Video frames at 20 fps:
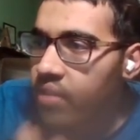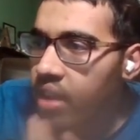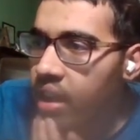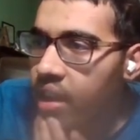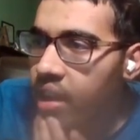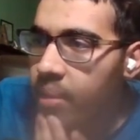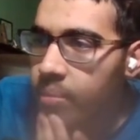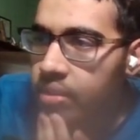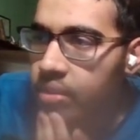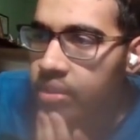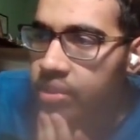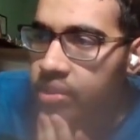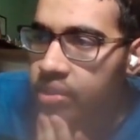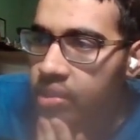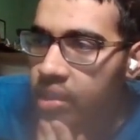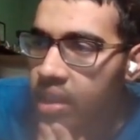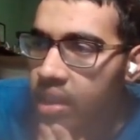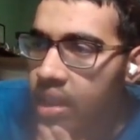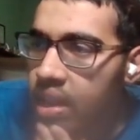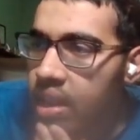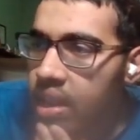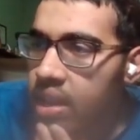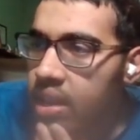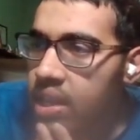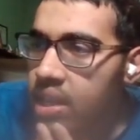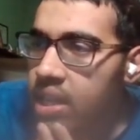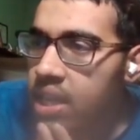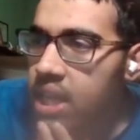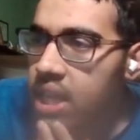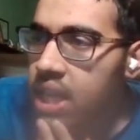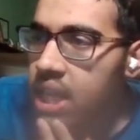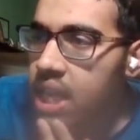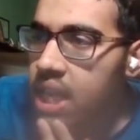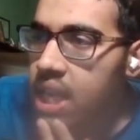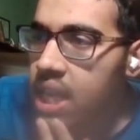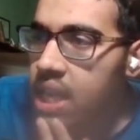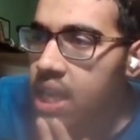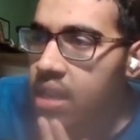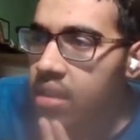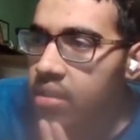I'm going to say
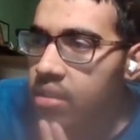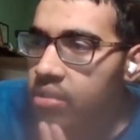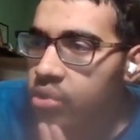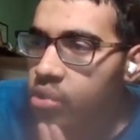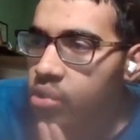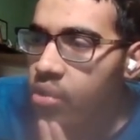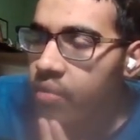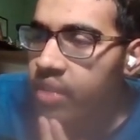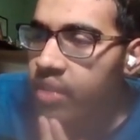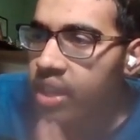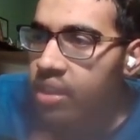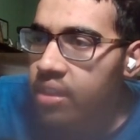Zervic.